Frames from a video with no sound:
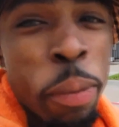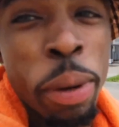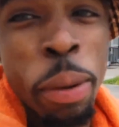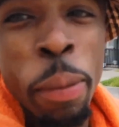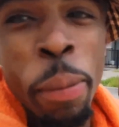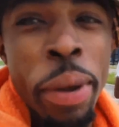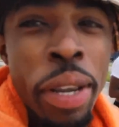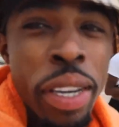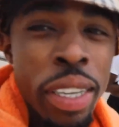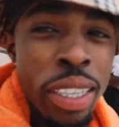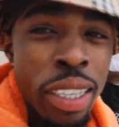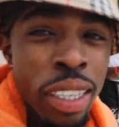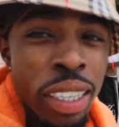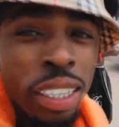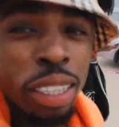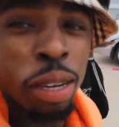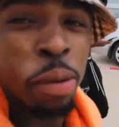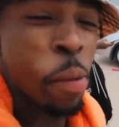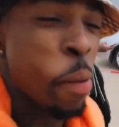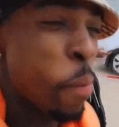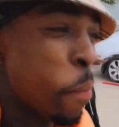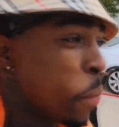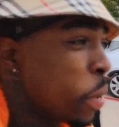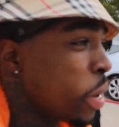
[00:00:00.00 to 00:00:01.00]
been busy. I've
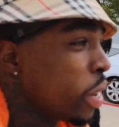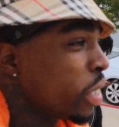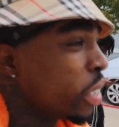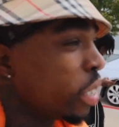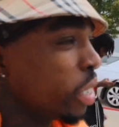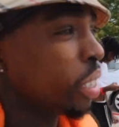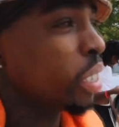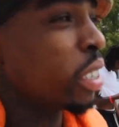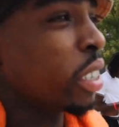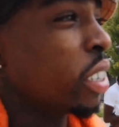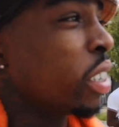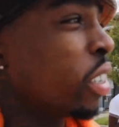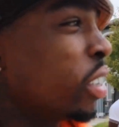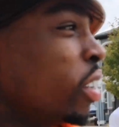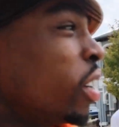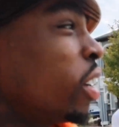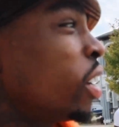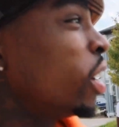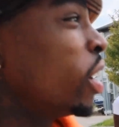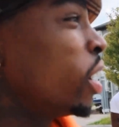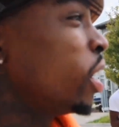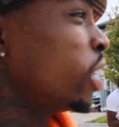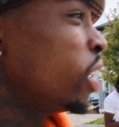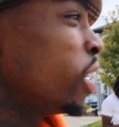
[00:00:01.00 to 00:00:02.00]
been busy.
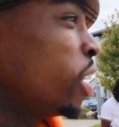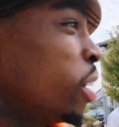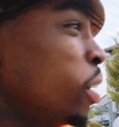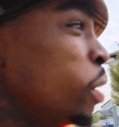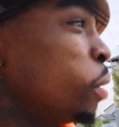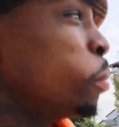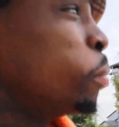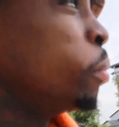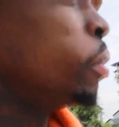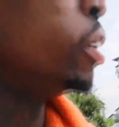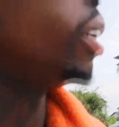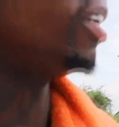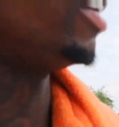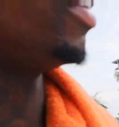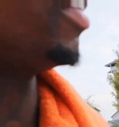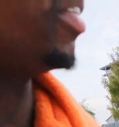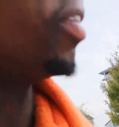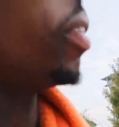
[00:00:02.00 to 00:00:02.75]
But